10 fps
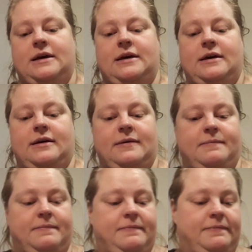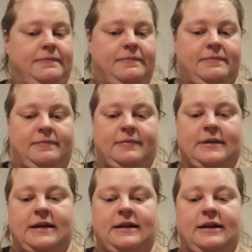And
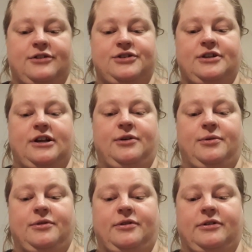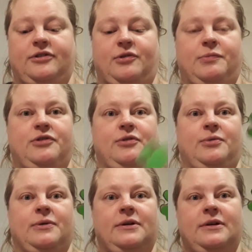I just glued on the top too.
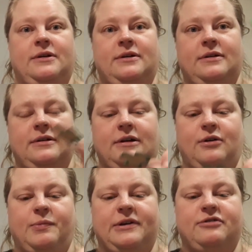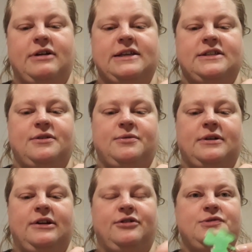I hope it dries soon
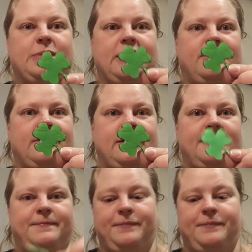and looks better then.